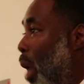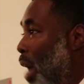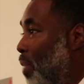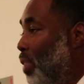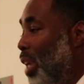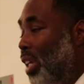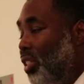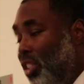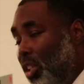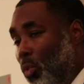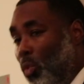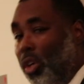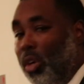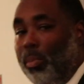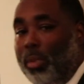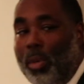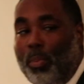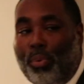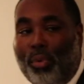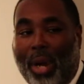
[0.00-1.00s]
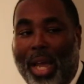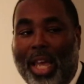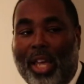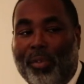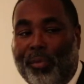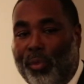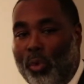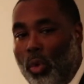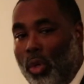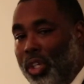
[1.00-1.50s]
My wife and I said, we'll be
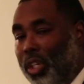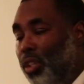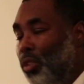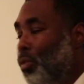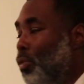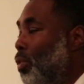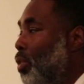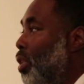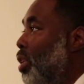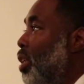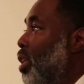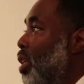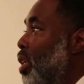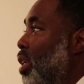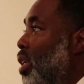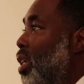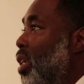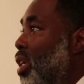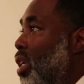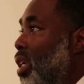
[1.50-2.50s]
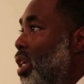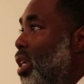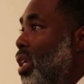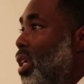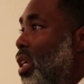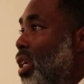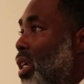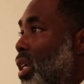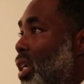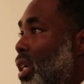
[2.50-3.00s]
praying for
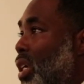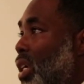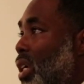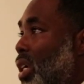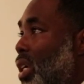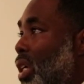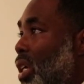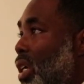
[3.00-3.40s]
you.